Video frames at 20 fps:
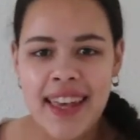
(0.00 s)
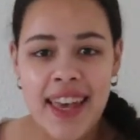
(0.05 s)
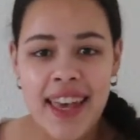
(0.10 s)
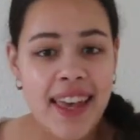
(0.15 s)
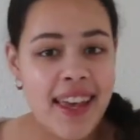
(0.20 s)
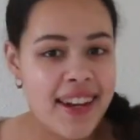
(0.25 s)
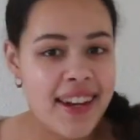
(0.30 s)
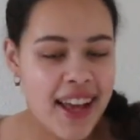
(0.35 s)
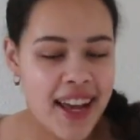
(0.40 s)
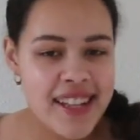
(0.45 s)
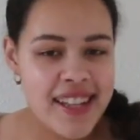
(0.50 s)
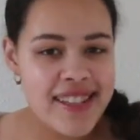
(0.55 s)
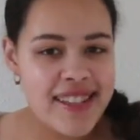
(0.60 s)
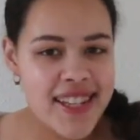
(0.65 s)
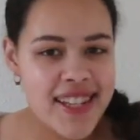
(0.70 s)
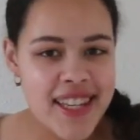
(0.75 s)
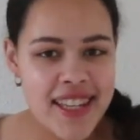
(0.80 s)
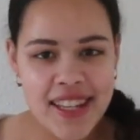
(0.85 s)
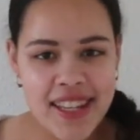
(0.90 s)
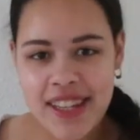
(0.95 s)
And I
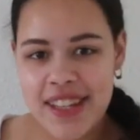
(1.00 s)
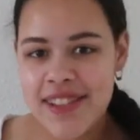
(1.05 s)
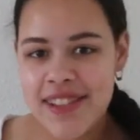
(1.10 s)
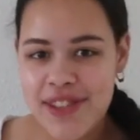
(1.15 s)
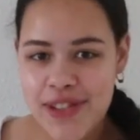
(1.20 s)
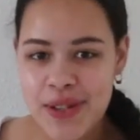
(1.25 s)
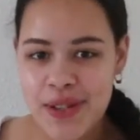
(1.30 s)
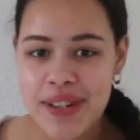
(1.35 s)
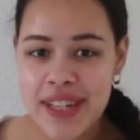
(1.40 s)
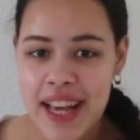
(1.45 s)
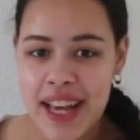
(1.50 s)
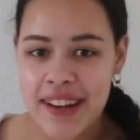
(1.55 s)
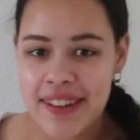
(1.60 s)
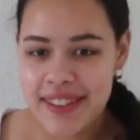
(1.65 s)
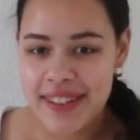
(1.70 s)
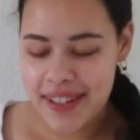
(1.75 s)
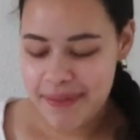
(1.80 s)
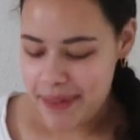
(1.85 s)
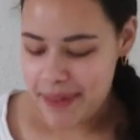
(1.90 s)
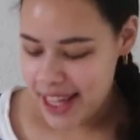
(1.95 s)
think it turned
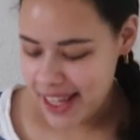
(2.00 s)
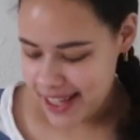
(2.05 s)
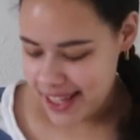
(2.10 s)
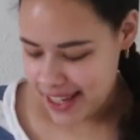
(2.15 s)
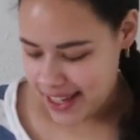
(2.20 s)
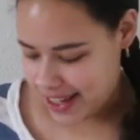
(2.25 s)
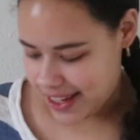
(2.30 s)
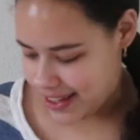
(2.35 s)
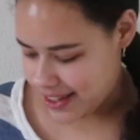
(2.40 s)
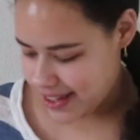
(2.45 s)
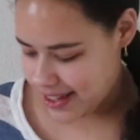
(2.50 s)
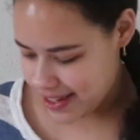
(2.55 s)
out amazing.